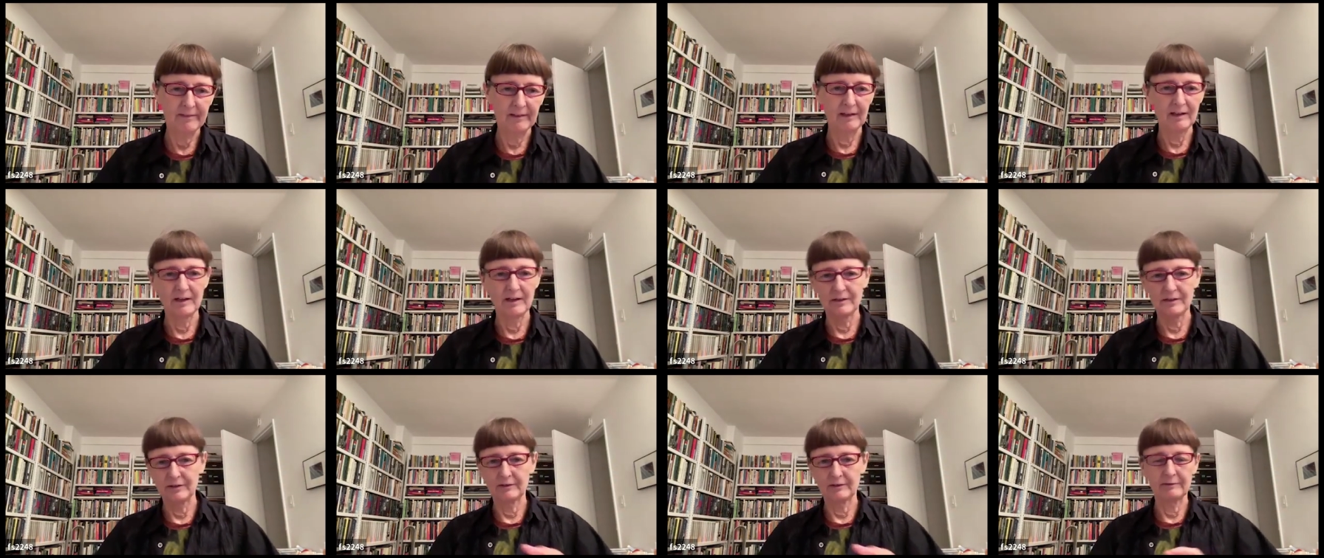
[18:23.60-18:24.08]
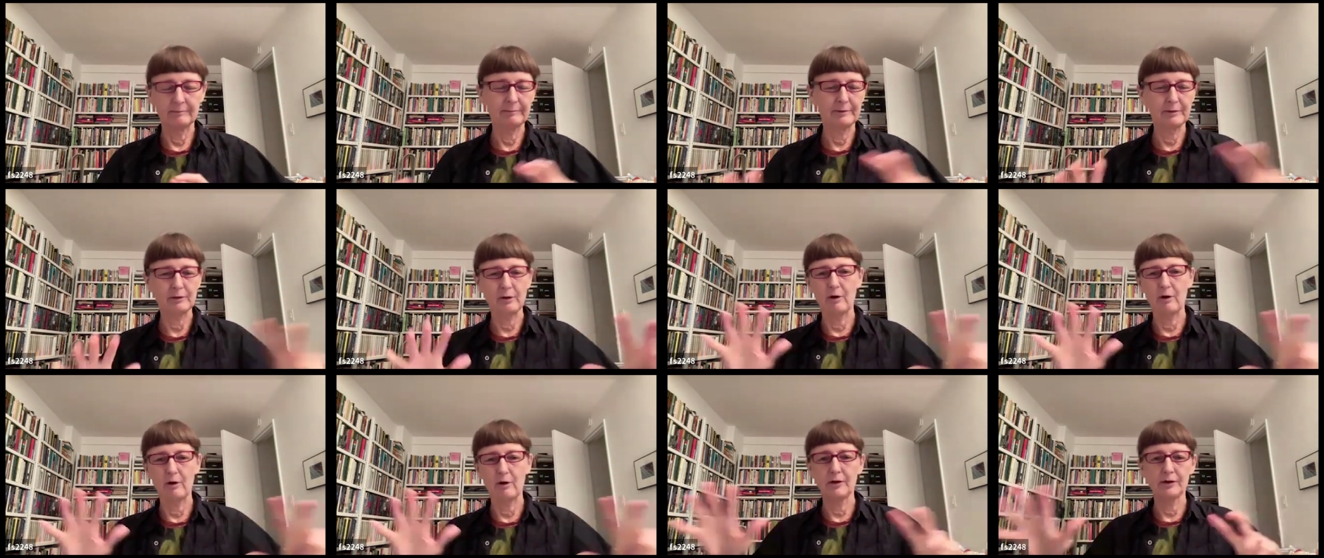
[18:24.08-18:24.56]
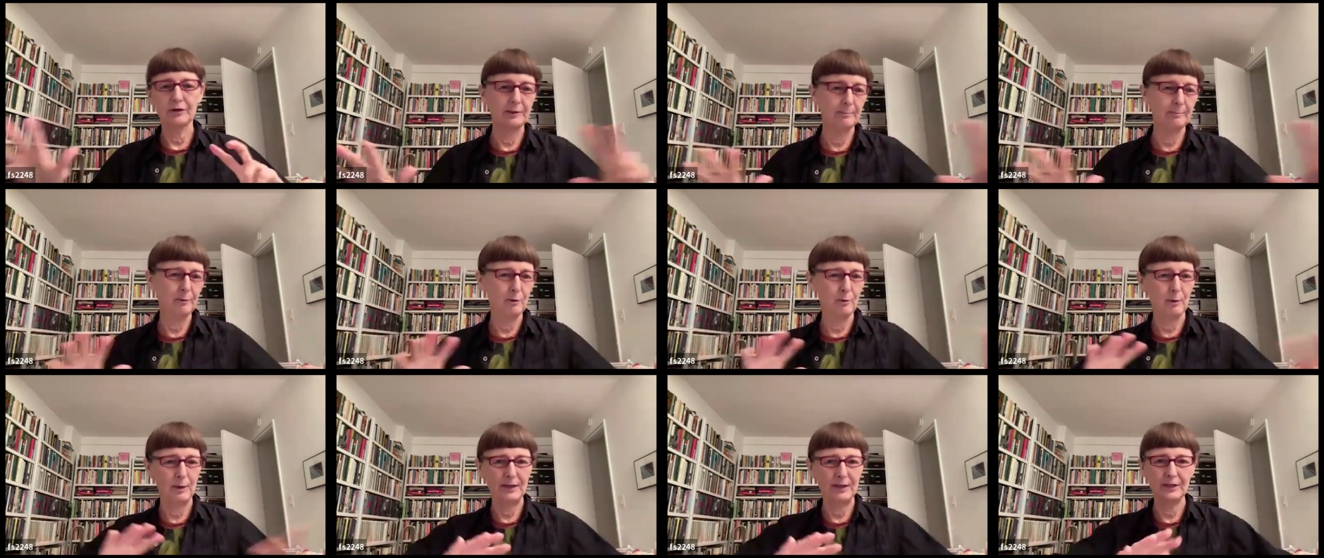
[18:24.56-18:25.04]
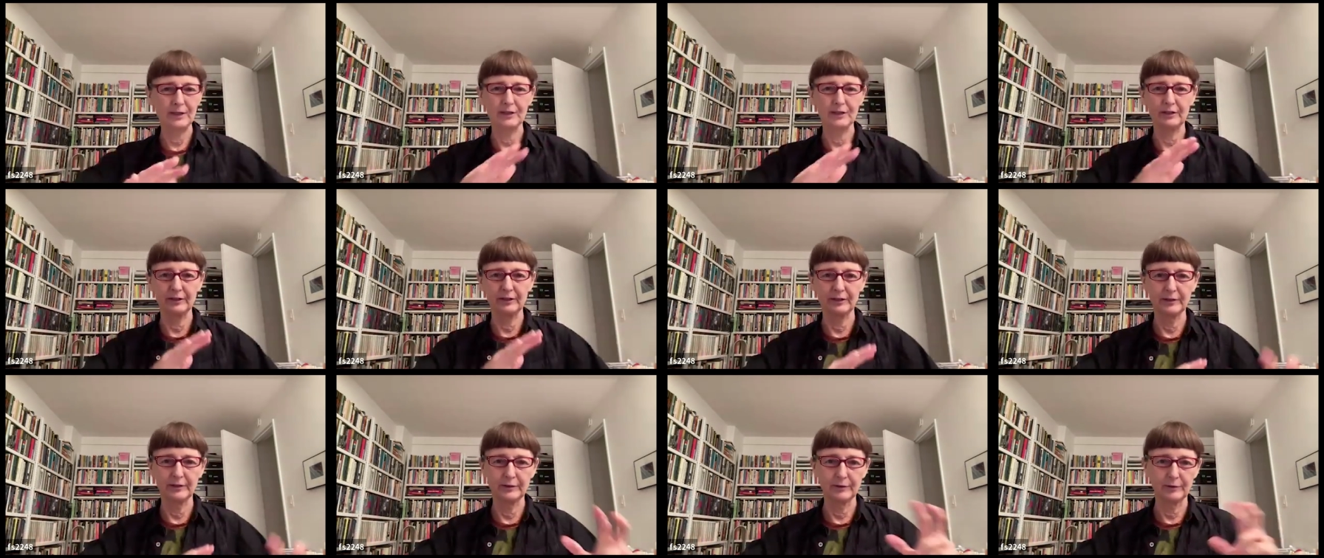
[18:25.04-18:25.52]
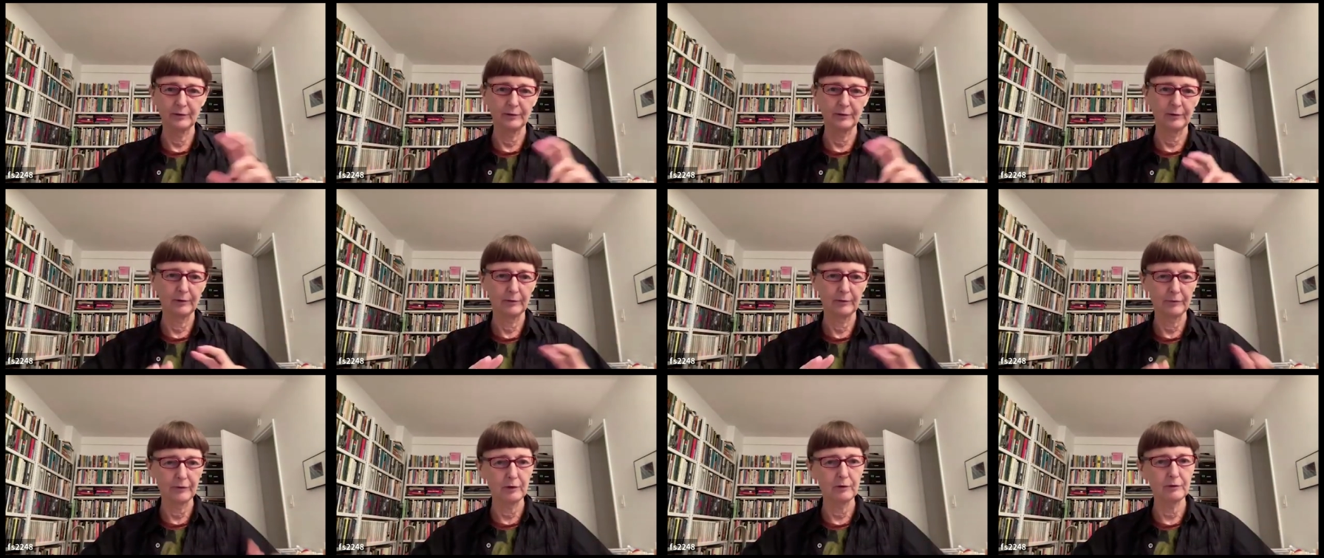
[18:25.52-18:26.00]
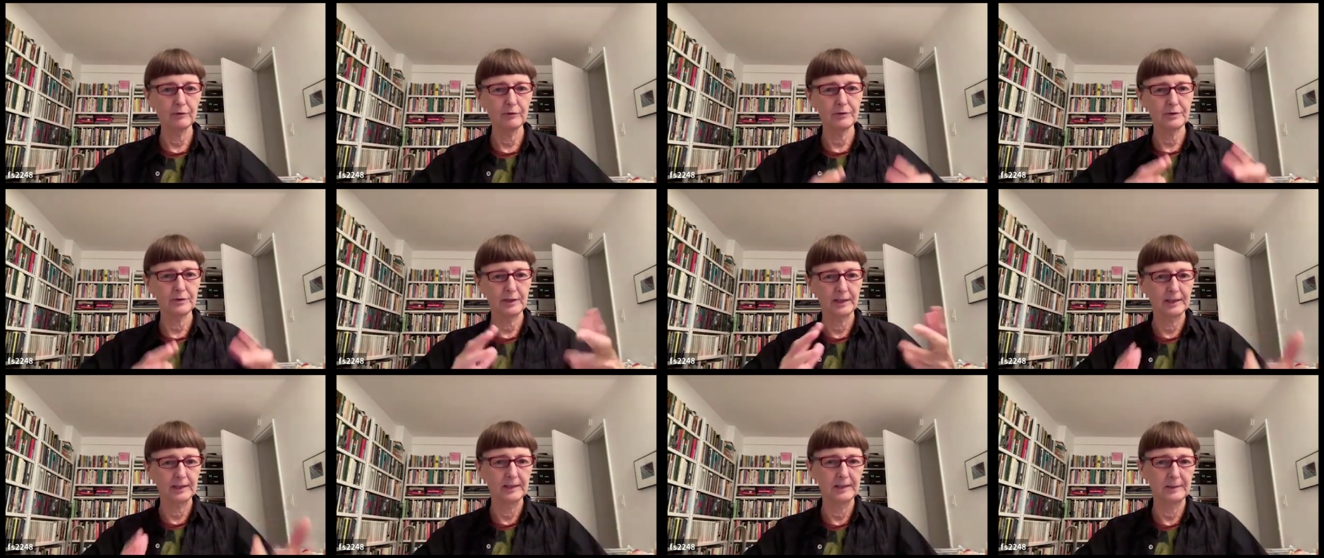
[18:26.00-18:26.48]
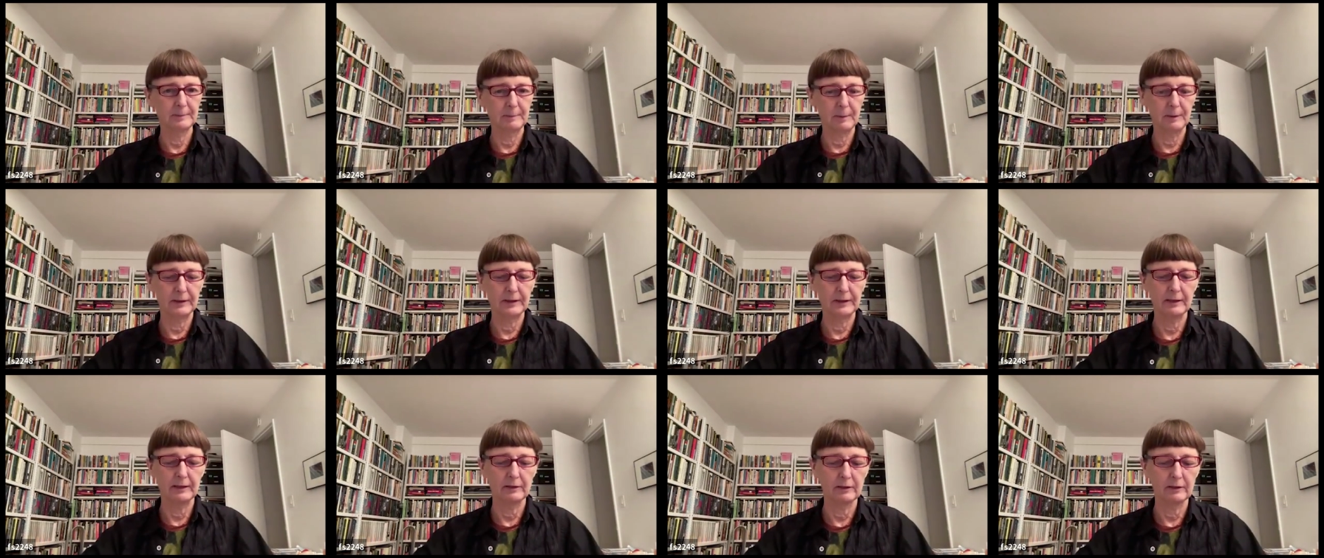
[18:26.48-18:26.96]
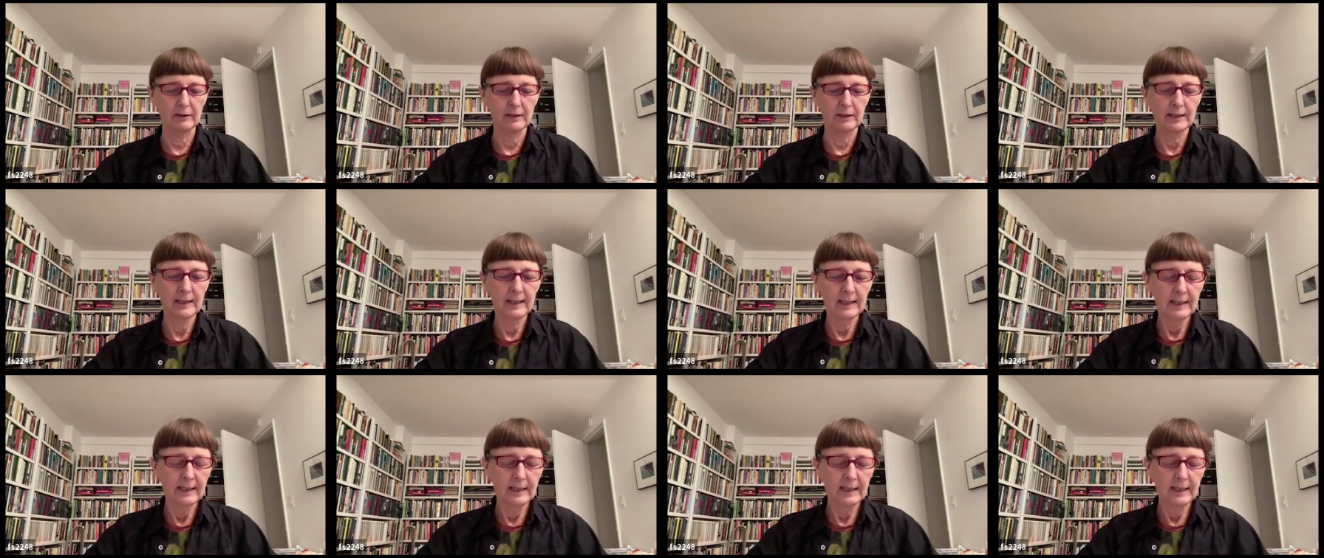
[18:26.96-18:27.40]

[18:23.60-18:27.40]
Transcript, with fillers: the larger scholarship question and all of those things, but there